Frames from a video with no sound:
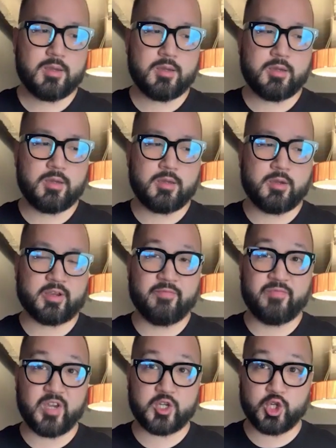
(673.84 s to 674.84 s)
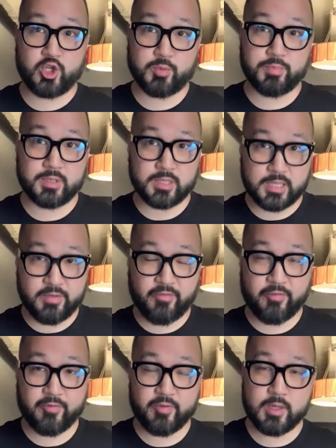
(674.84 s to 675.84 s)
your conviction and your
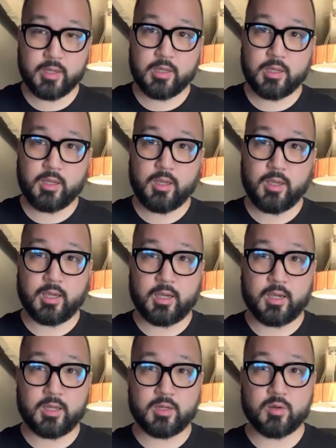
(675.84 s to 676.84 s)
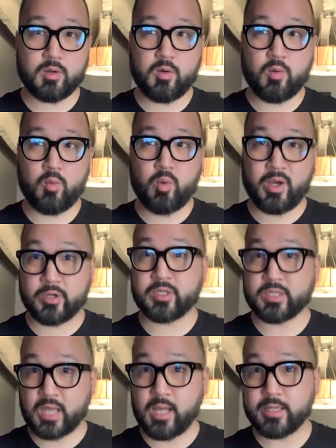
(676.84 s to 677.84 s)
belief in what you're
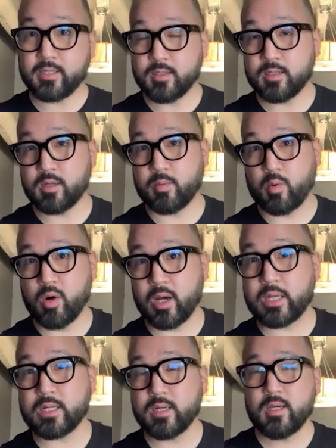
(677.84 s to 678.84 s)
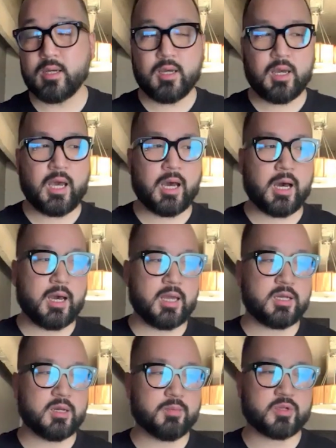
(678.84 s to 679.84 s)
selling, number one. Uh, and
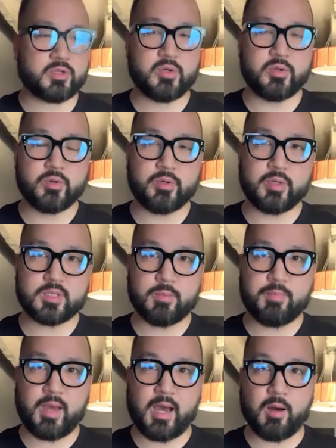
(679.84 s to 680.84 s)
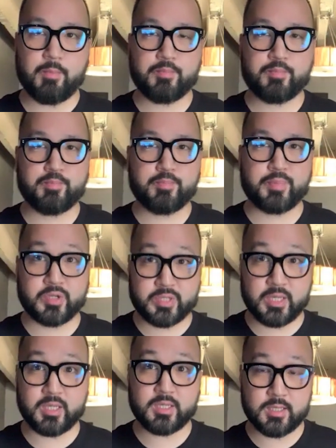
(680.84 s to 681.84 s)
number two, it's about
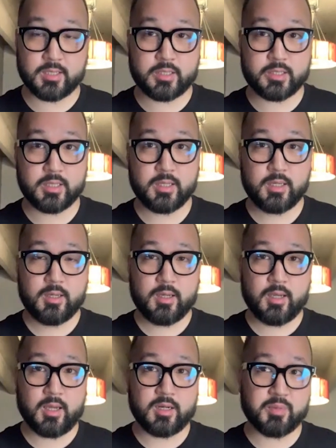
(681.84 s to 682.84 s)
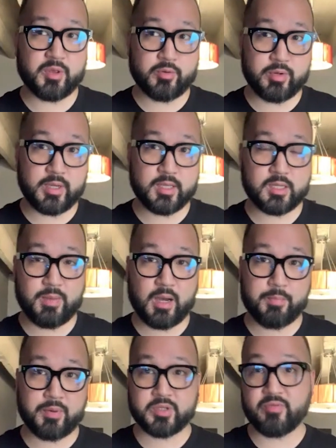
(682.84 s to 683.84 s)
persistence. And number three, it's about
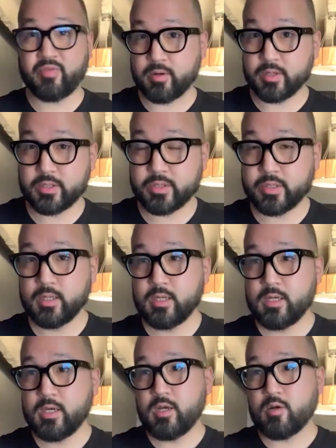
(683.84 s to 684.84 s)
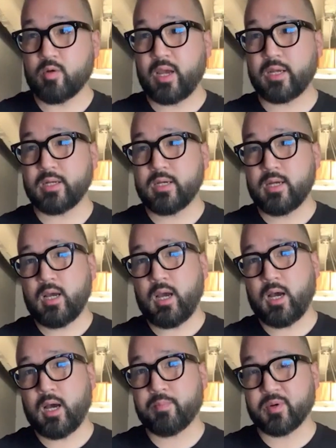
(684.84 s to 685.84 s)
perseverance, right?
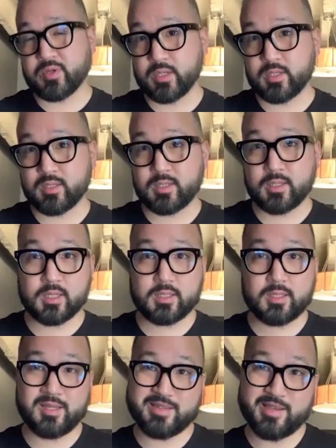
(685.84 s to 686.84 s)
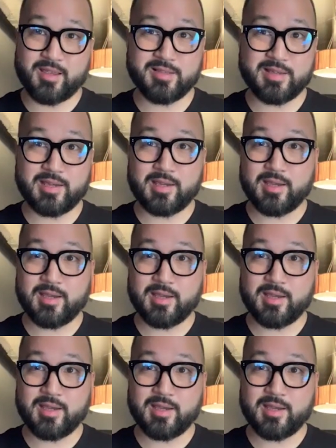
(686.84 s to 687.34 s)
Uh, persistence is just continually